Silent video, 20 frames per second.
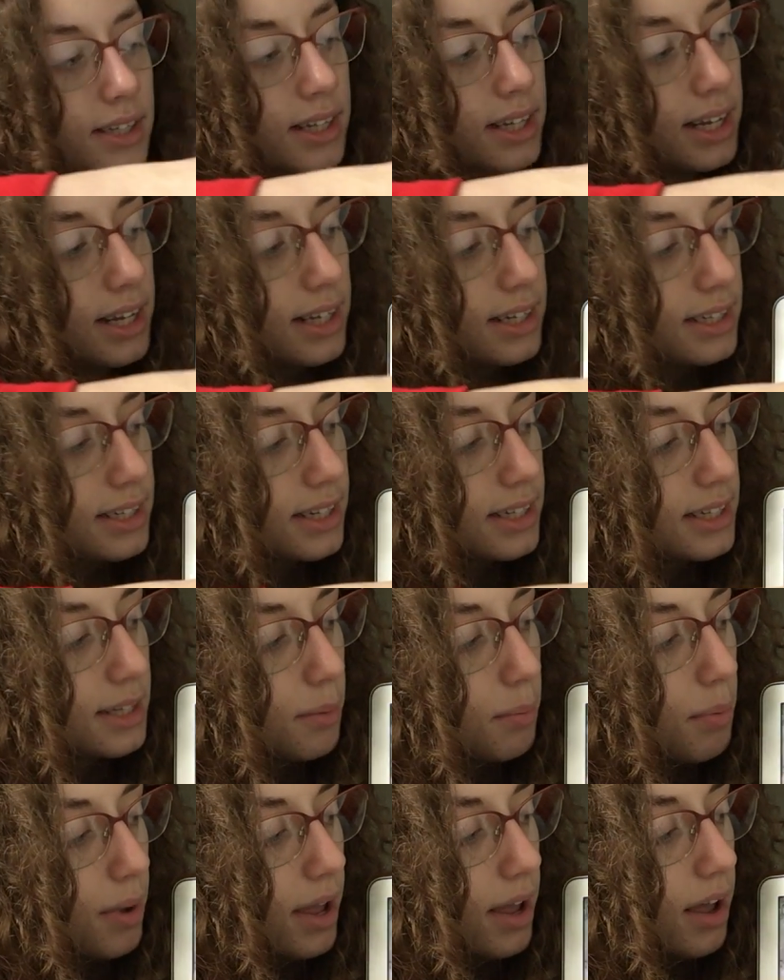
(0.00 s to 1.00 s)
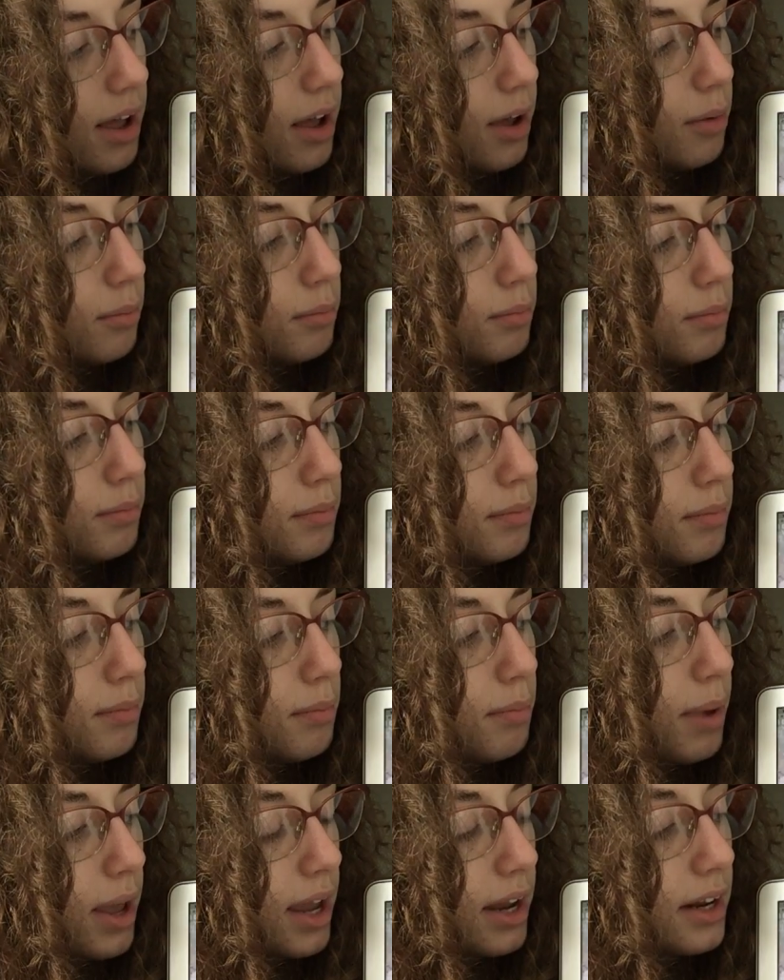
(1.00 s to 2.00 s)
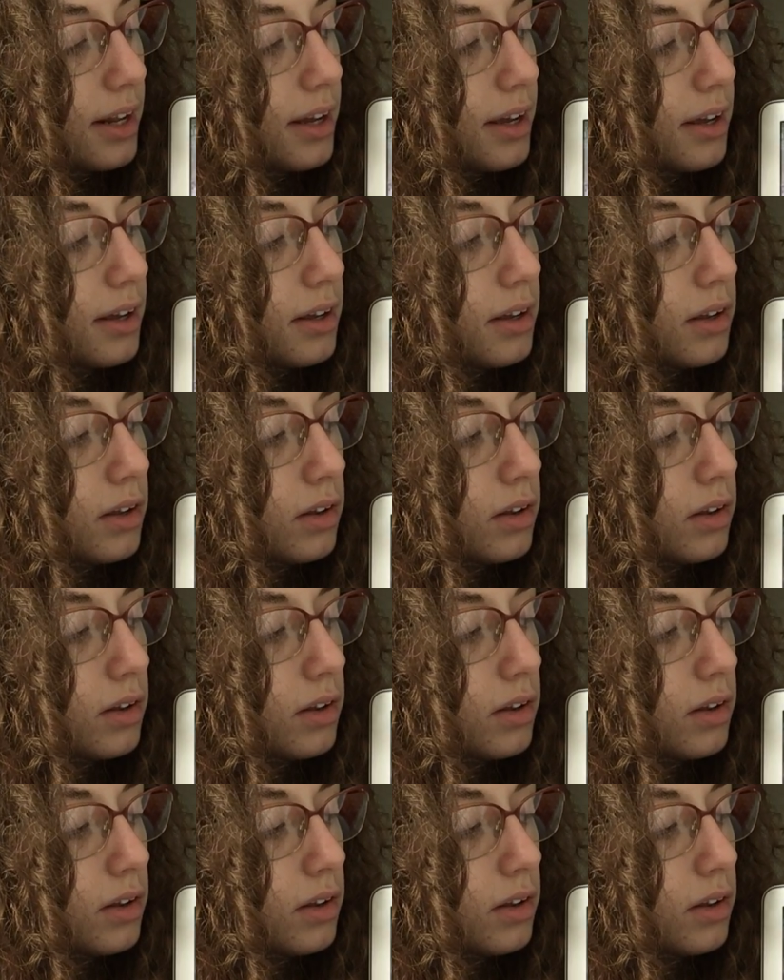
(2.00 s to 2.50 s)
this is the beta